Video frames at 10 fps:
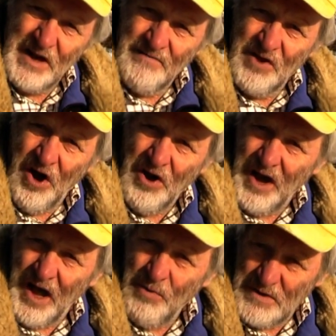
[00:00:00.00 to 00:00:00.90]
I've got
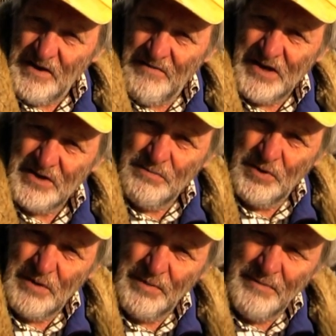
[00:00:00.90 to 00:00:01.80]
now, which I've actually
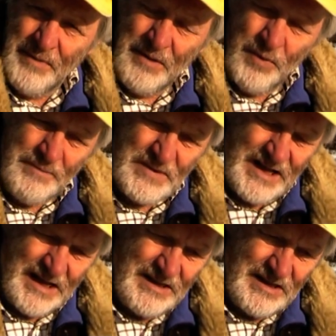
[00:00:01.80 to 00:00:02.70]
put up on my
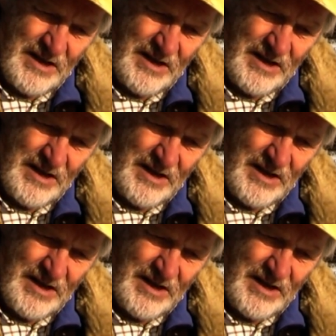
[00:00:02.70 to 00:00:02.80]
website,